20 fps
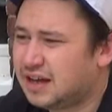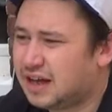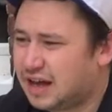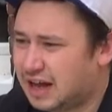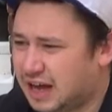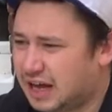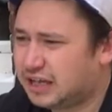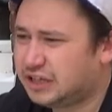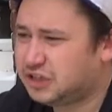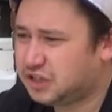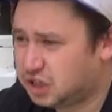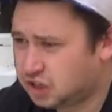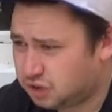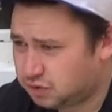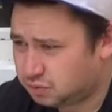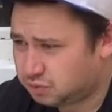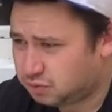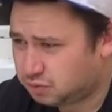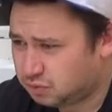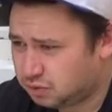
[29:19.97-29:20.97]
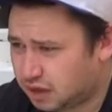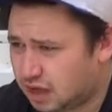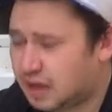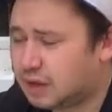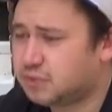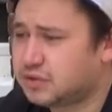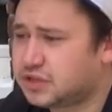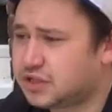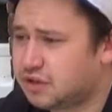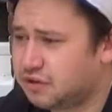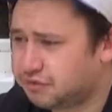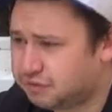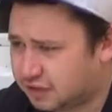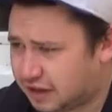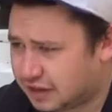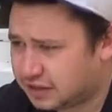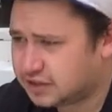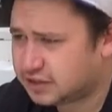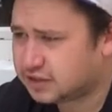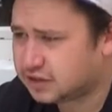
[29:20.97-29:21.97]
I knew I was the
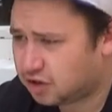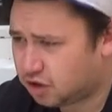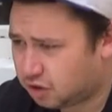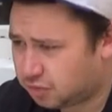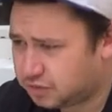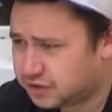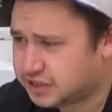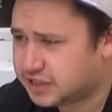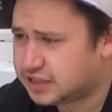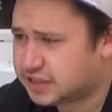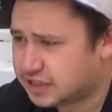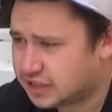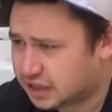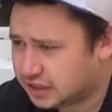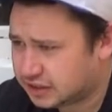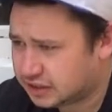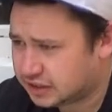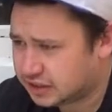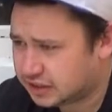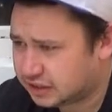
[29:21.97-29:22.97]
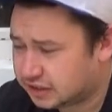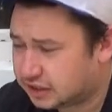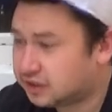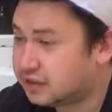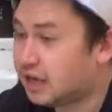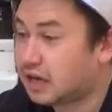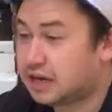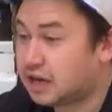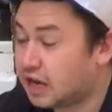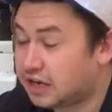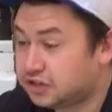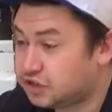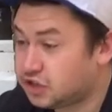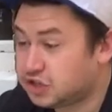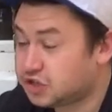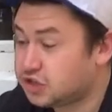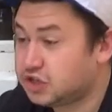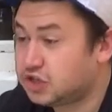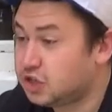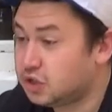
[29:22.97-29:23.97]
fat comedy sidekick. I
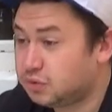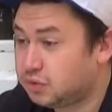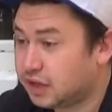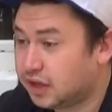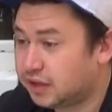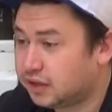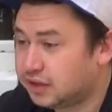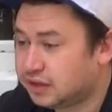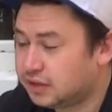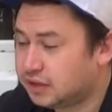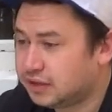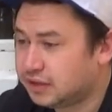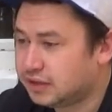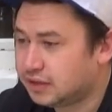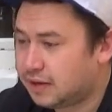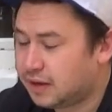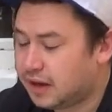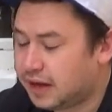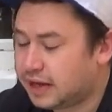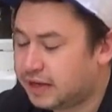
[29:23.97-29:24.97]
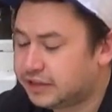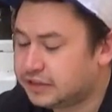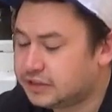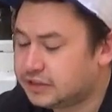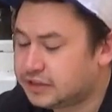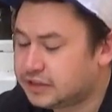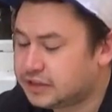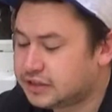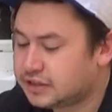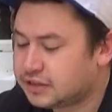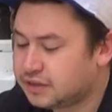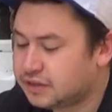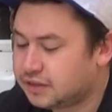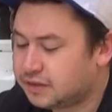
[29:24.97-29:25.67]
just knew that. And